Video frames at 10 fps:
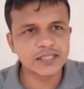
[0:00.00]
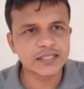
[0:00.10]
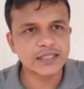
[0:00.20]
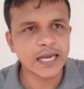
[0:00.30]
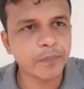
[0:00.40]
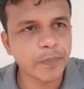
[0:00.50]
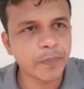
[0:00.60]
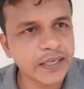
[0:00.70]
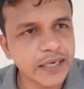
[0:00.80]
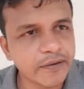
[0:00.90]
sin
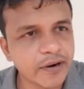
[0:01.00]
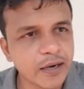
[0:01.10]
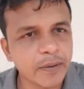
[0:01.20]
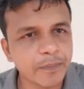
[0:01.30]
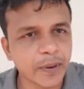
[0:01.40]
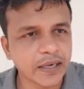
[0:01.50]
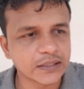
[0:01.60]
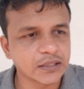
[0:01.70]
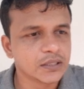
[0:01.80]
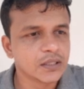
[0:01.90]
pi t divided by pi
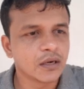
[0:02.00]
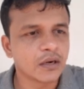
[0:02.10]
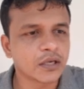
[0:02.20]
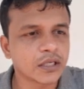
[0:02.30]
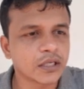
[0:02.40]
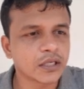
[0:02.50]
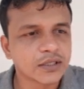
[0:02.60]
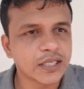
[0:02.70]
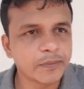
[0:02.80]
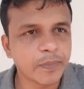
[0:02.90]
t. Okay,
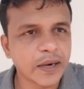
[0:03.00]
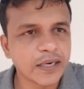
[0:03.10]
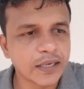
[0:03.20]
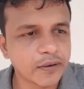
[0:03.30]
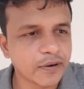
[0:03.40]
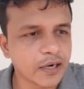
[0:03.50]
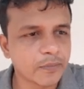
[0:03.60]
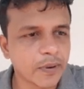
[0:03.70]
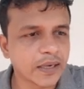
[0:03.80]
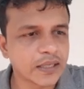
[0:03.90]
sin pi t divided
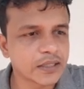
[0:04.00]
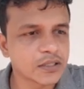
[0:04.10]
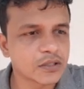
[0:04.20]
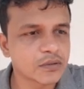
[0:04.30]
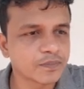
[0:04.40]
by pi t is